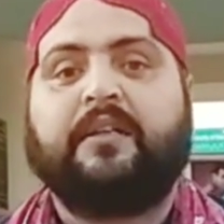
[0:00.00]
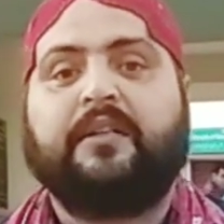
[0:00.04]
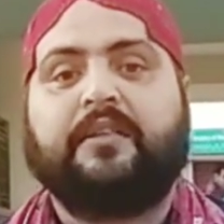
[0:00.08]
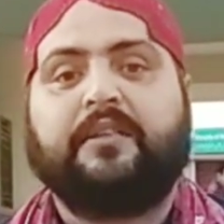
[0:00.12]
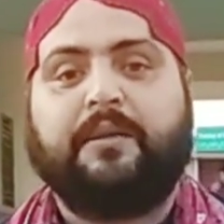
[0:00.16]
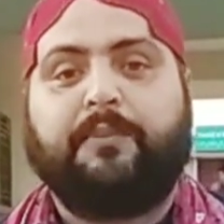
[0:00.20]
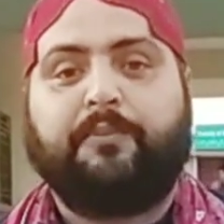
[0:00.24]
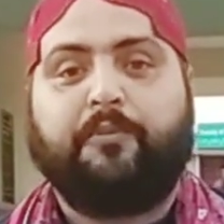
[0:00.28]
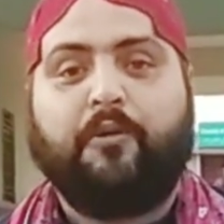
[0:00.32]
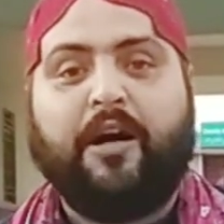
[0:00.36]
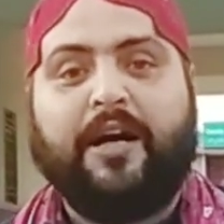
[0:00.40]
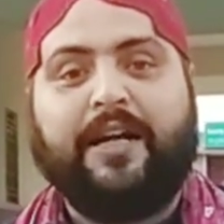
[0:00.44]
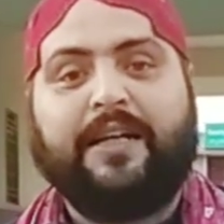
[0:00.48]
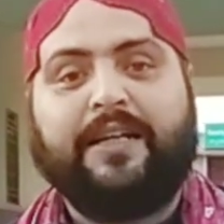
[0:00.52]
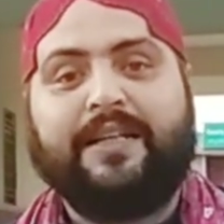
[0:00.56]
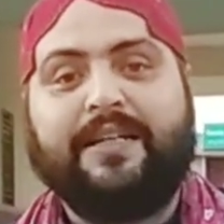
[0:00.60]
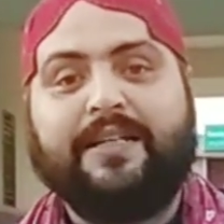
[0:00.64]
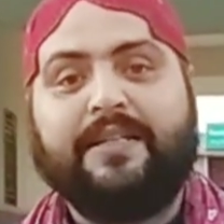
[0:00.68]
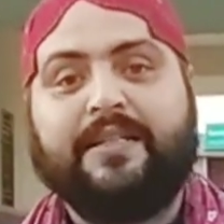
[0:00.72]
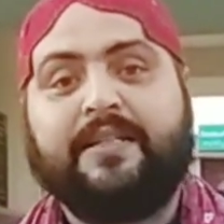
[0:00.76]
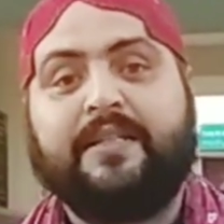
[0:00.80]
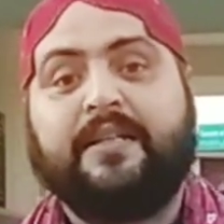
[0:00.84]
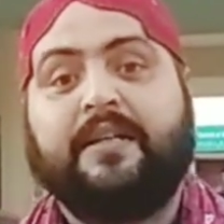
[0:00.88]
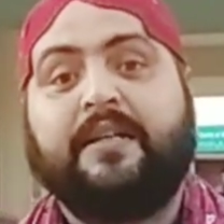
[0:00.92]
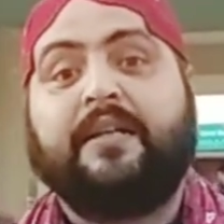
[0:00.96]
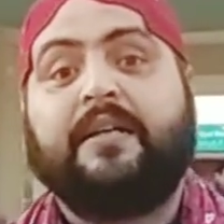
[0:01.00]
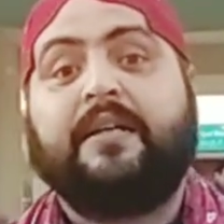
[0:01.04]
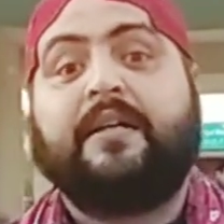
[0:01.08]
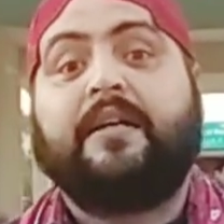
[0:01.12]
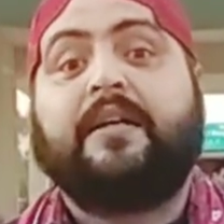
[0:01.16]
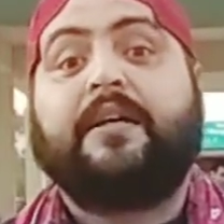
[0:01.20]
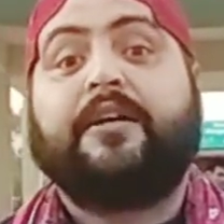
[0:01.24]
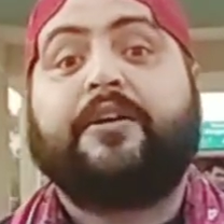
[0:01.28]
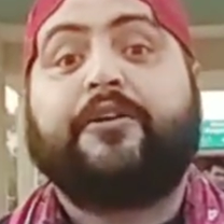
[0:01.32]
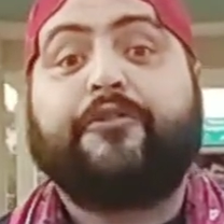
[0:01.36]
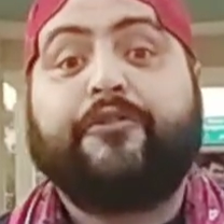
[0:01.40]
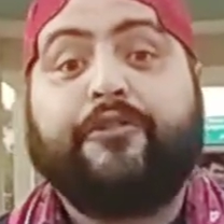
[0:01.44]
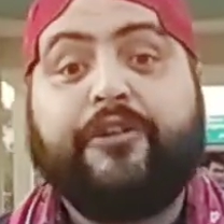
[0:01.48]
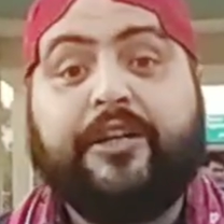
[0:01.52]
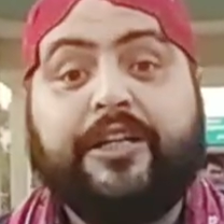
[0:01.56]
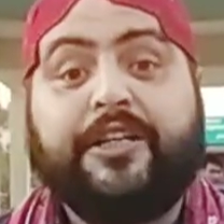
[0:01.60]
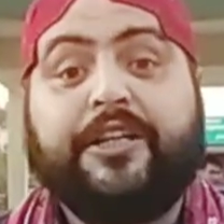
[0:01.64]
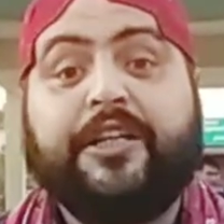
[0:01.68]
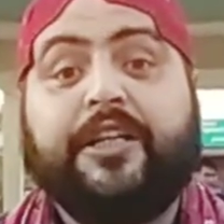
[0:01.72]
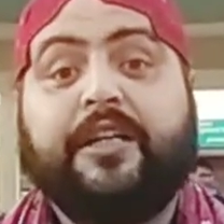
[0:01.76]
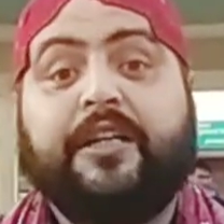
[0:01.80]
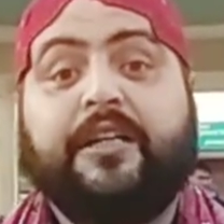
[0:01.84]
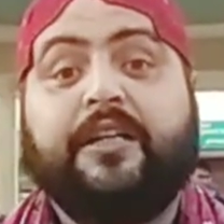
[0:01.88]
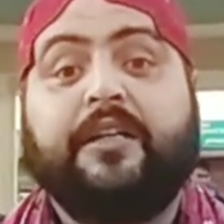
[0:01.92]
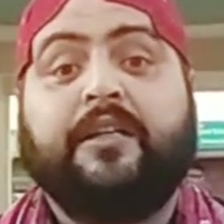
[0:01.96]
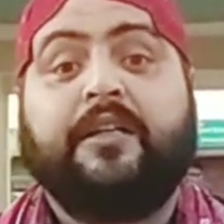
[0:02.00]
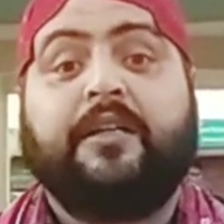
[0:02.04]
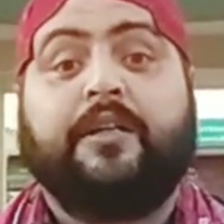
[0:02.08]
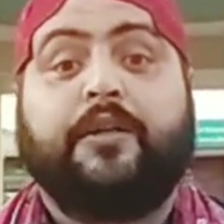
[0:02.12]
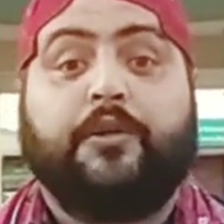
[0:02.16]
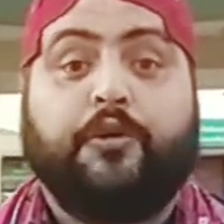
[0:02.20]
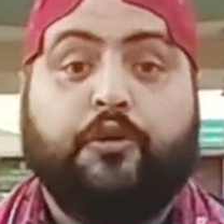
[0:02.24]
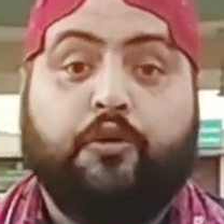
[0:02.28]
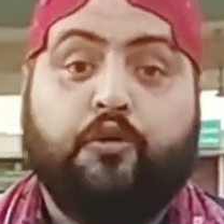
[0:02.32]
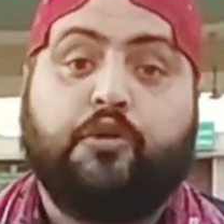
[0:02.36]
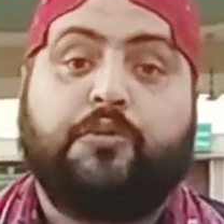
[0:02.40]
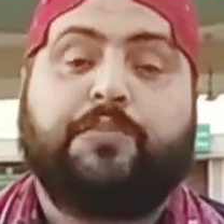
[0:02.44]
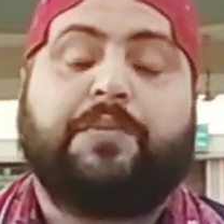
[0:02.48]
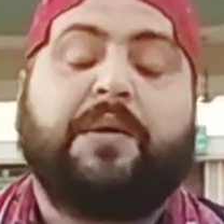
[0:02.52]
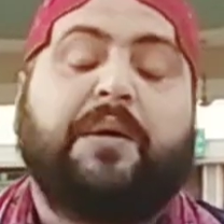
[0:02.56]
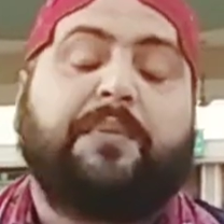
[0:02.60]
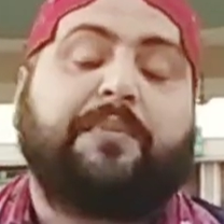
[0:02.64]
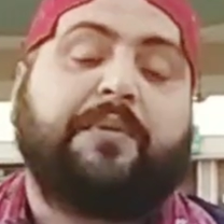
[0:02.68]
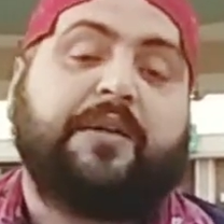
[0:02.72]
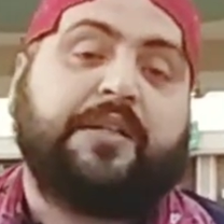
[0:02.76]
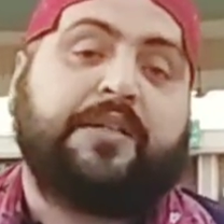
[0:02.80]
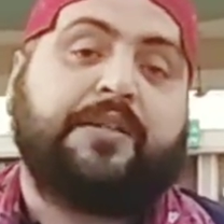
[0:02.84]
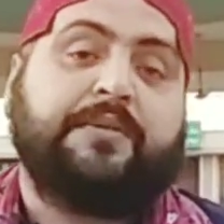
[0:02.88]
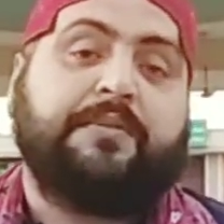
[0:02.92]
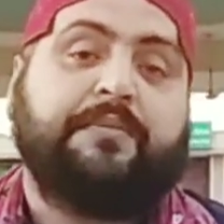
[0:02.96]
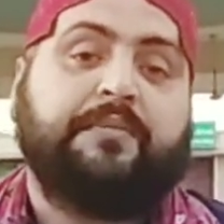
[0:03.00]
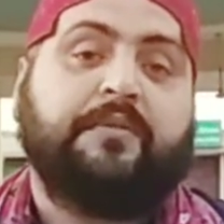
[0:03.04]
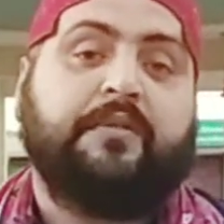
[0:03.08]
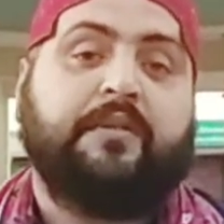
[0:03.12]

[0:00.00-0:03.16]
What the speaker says: The point is reading newspapers.